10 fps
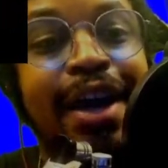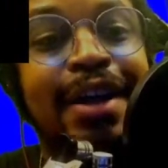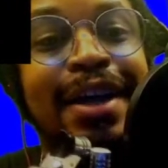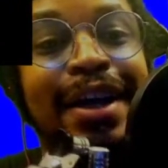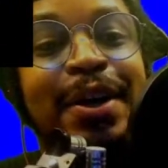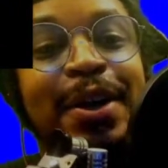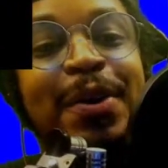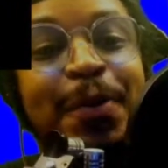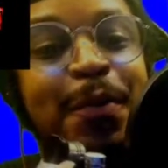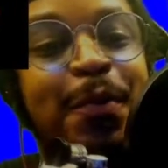nigga,
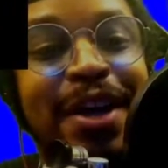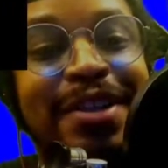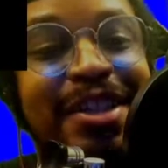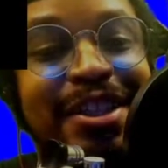wait till